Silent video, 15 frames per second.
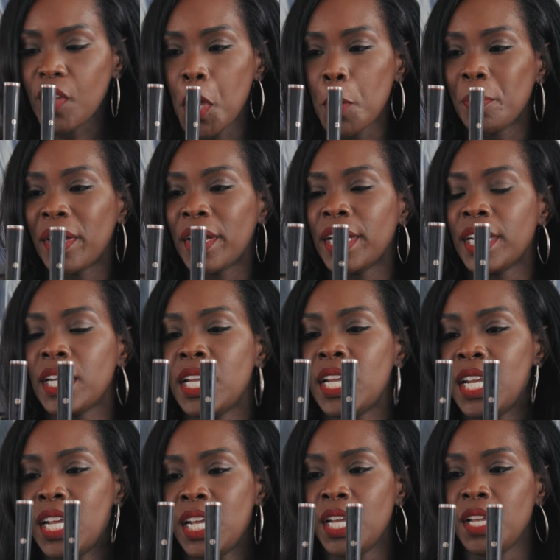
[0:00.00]
But
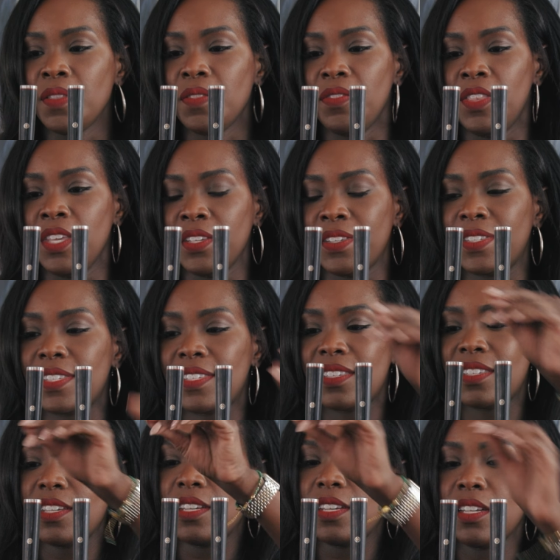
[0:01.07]

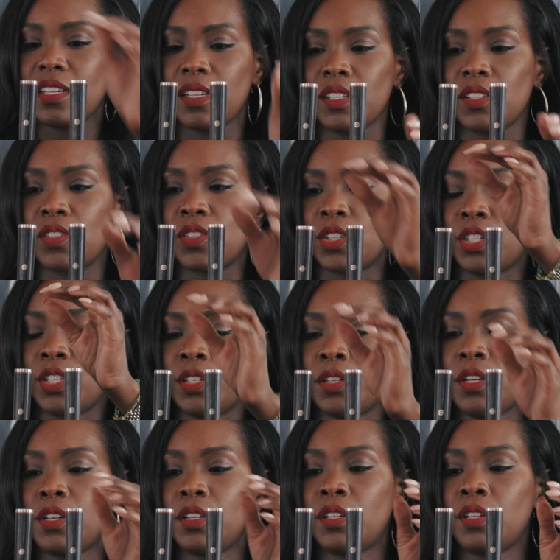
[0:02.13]
this is
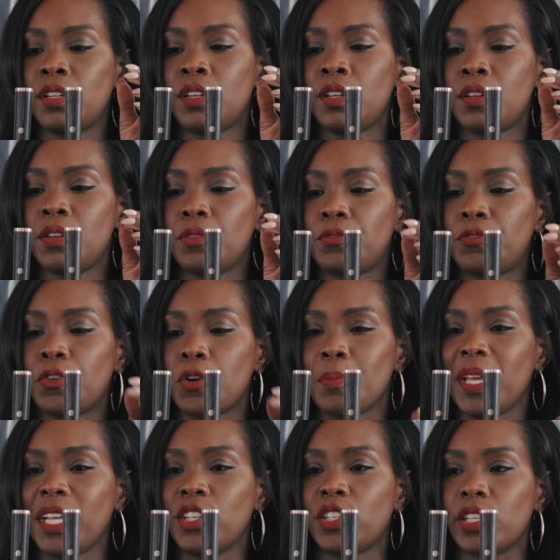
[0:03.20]
the
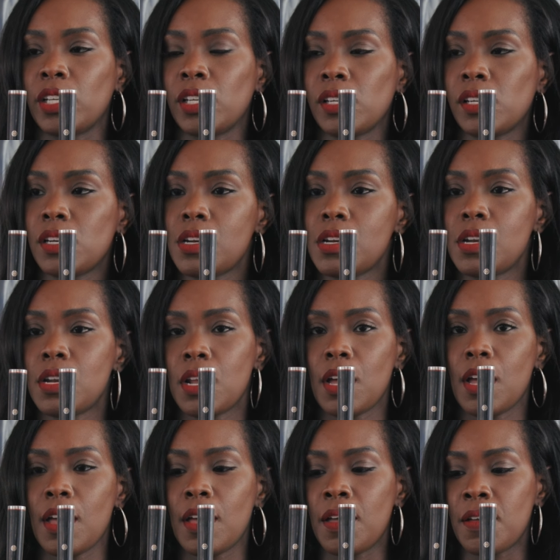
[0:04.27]
formation
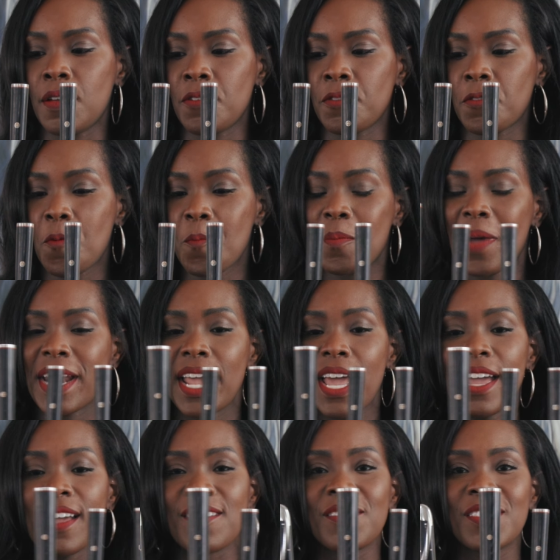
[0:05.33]
of my
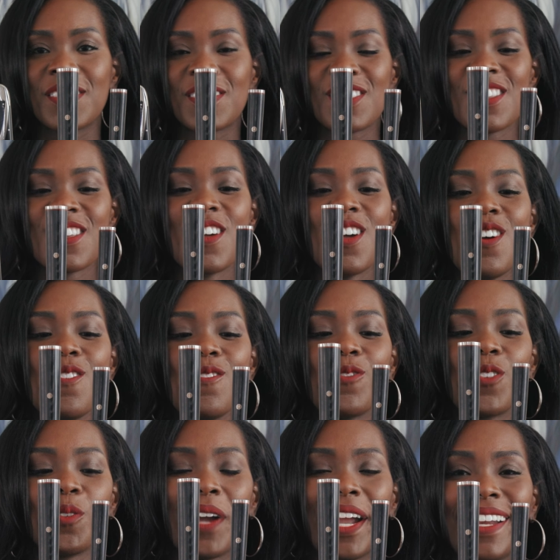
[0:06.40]
knives
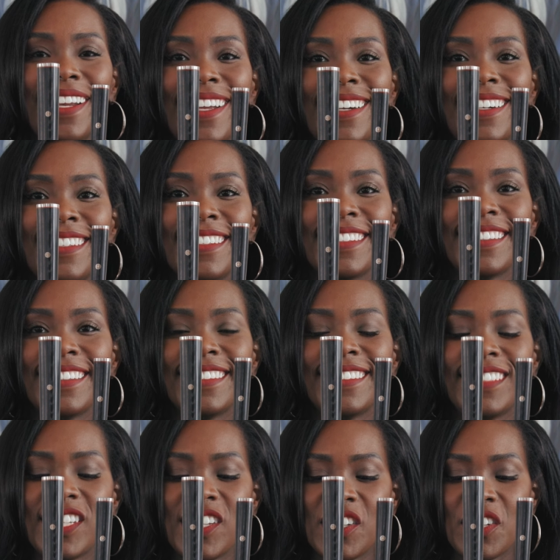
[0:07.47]
for right now.
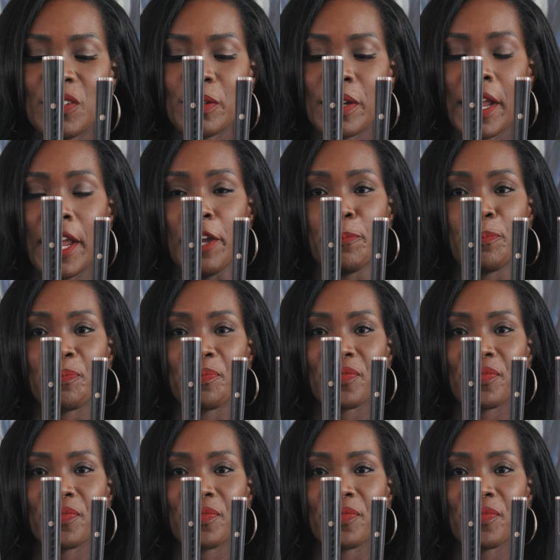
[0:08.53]
Okay,